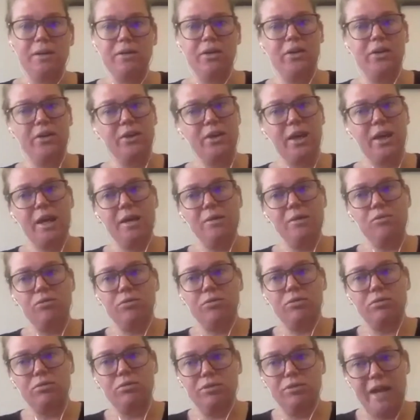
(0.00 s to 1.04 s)
okay,
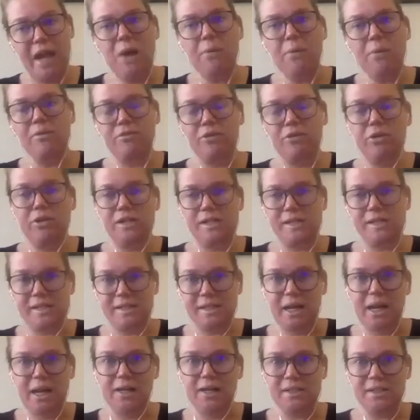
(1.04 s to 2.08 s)
well, now we've got a
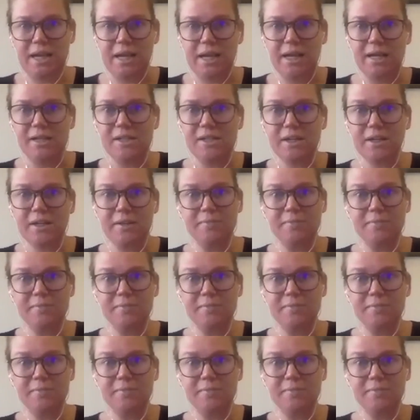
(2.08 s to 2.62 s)
start date.